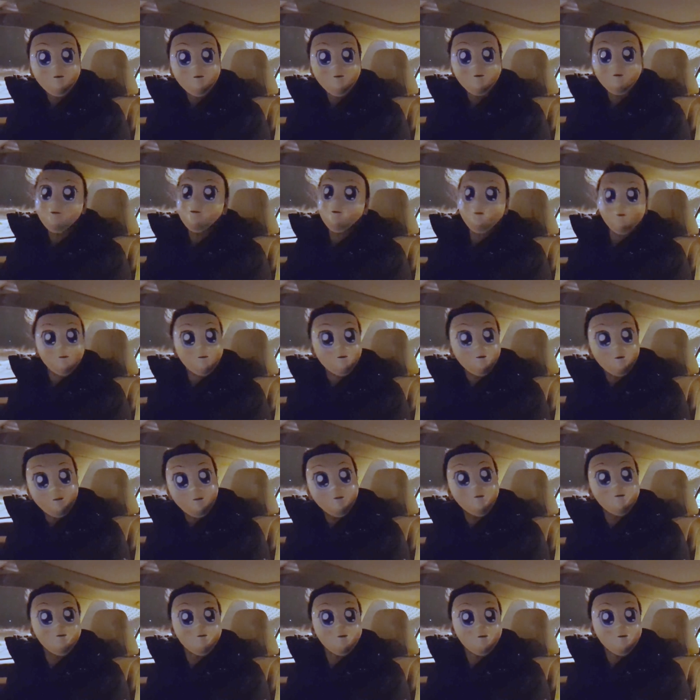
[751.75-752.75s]
But yeah, no, I
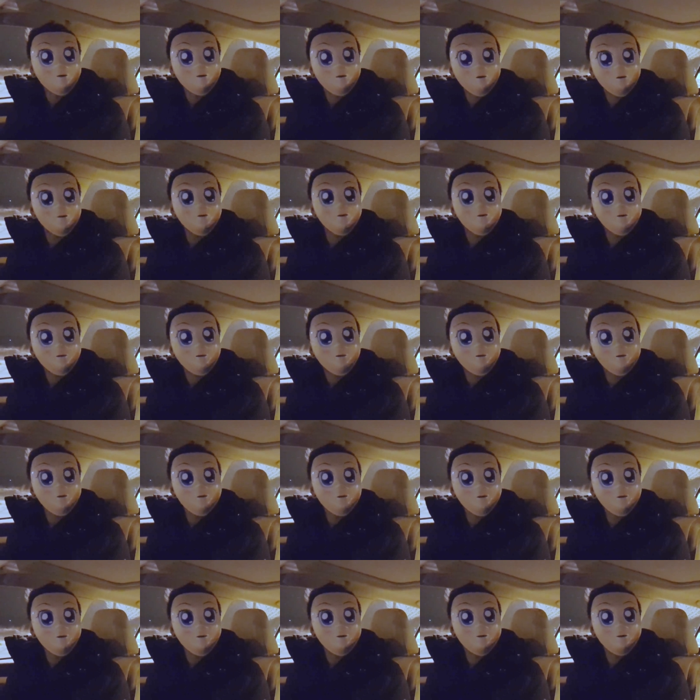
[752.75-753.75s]
have a dog, definitely. Okay.
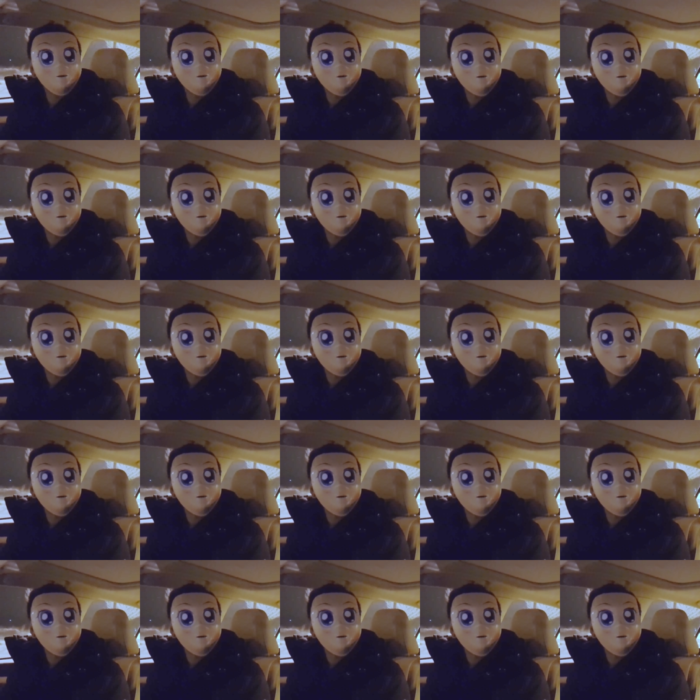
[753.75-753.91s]
Yeah.